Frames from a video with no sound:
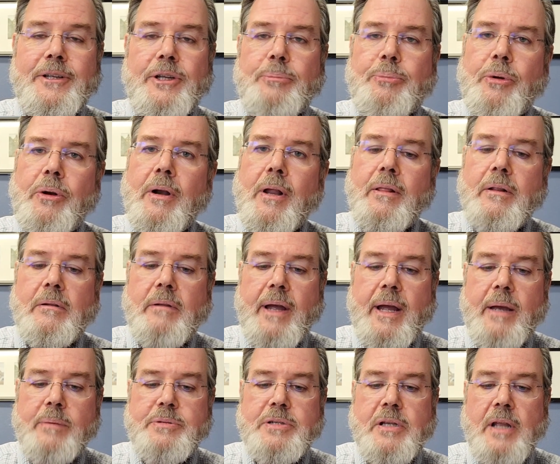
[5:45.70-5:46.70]
you put it on the
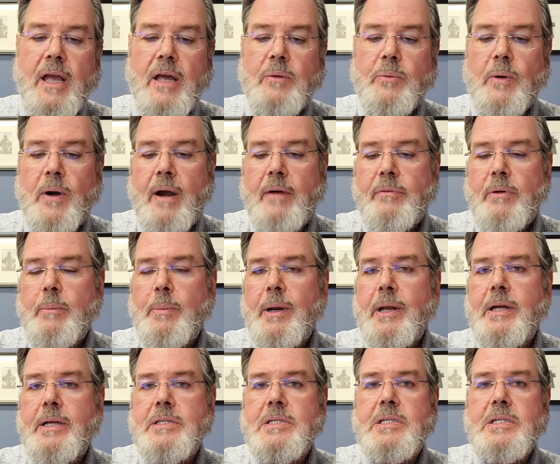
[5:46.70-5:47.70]
lampstand where
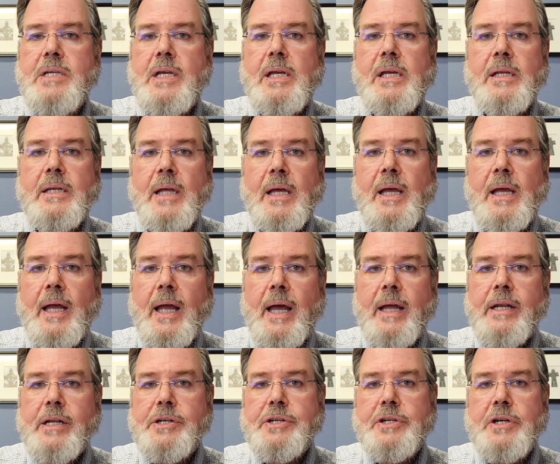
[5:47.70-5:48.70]
everybody can see it
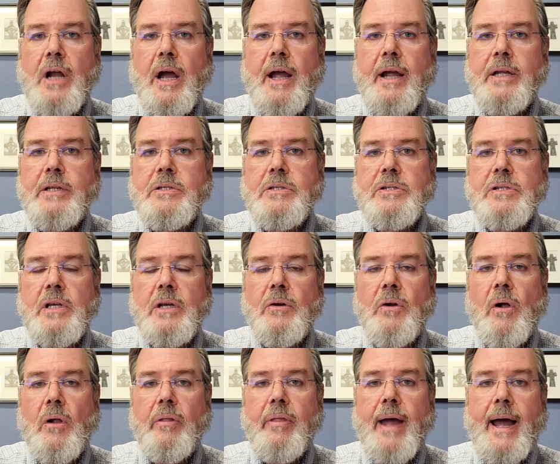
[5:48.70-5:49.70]
and it shines in
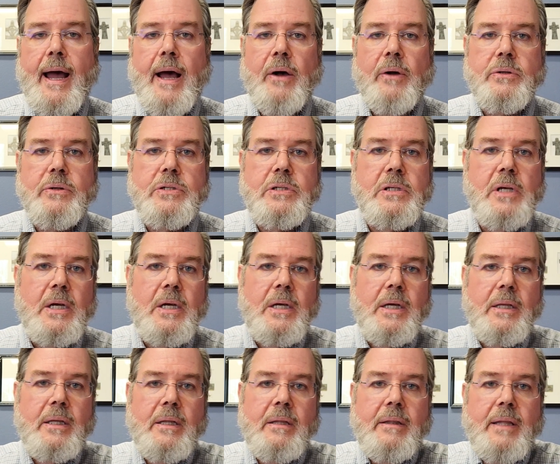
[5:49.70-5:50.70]
all the house.
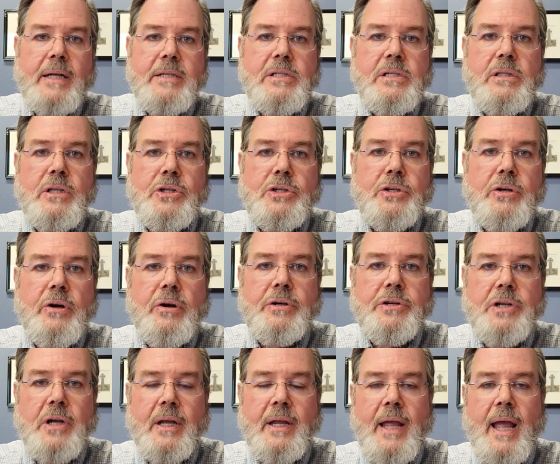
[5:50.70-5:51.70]
That's the
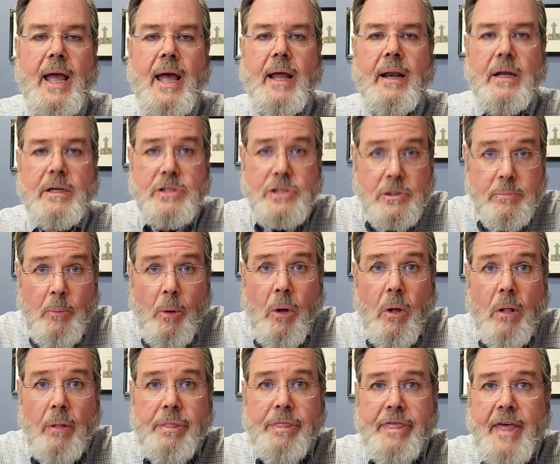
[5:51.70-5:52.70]
church, again, a
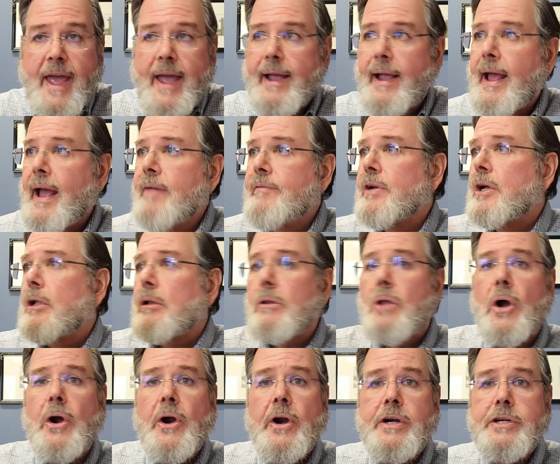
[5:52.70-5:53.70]
small thing having a
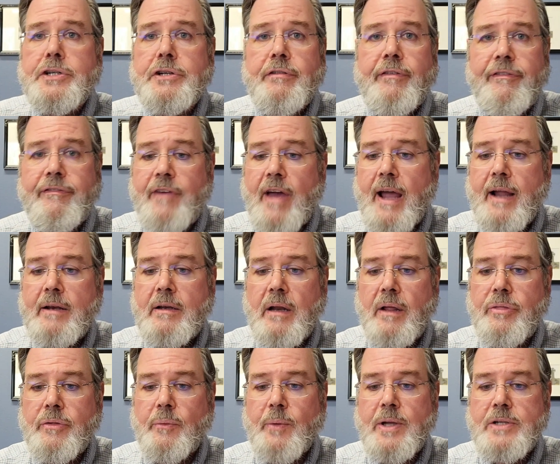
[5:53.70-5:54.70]
large effect
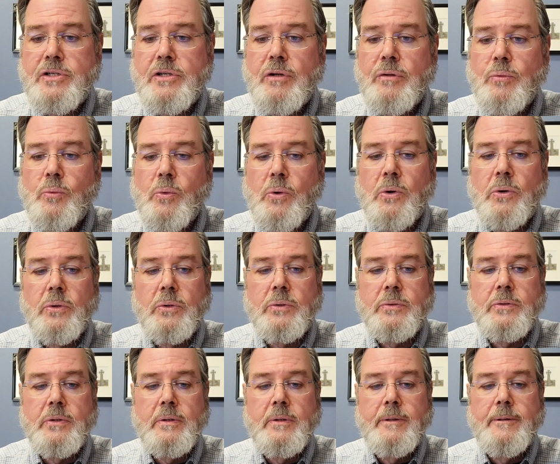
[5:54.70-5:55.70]
on the rest of the
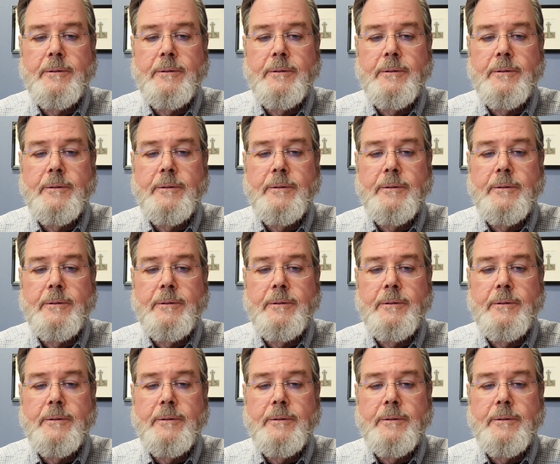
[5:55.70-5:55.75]
world.